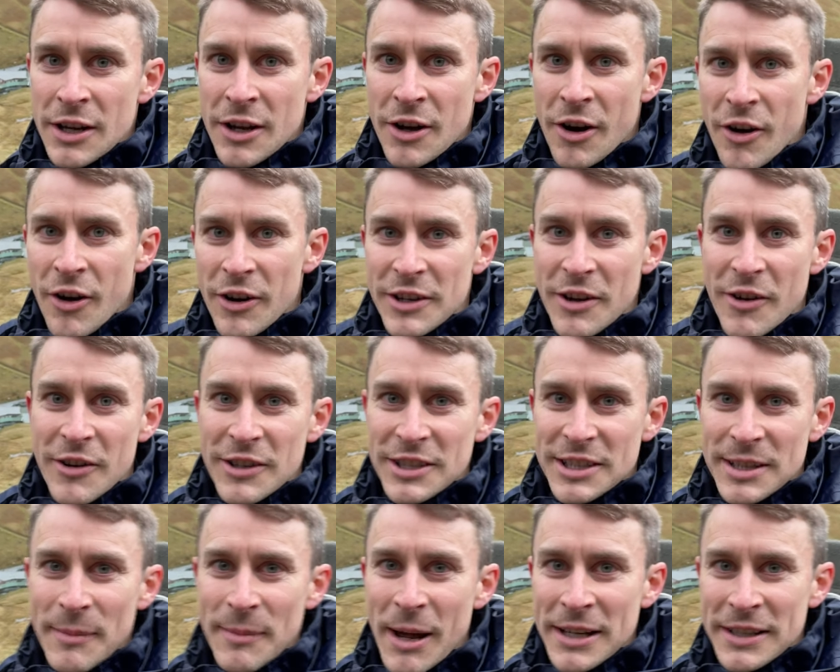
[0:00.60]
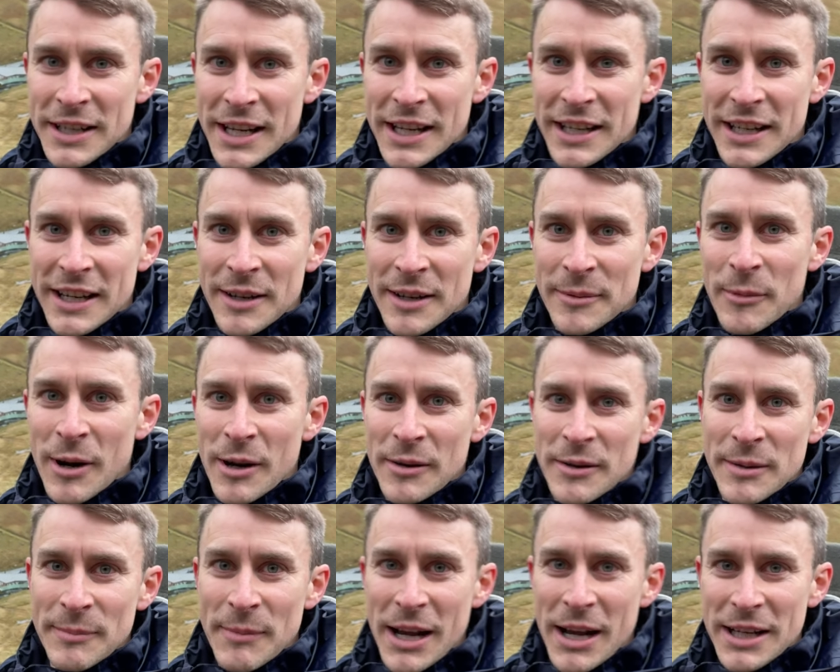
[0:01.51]
Hi guys, I'm Andy and
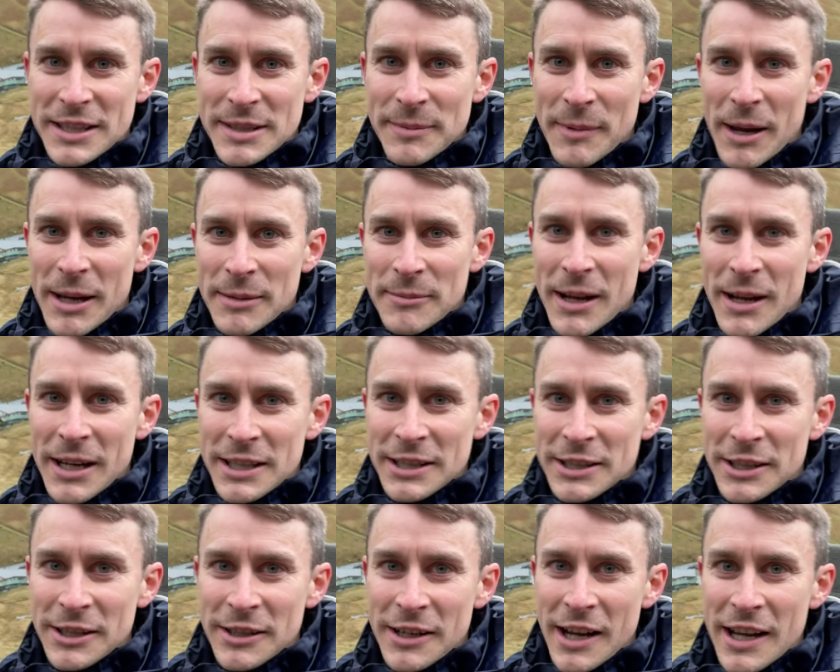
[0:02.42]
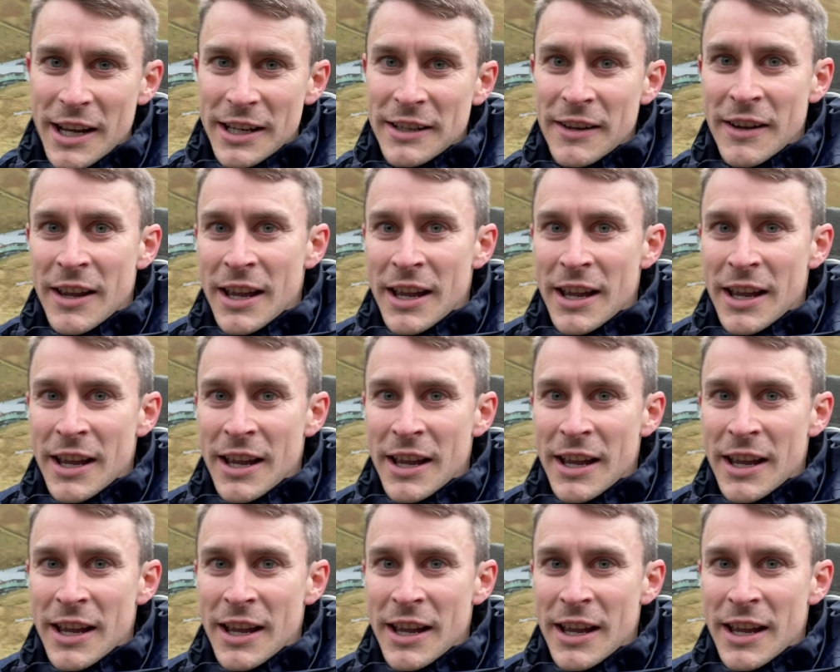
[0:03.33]
welcome back to Backpacking UK.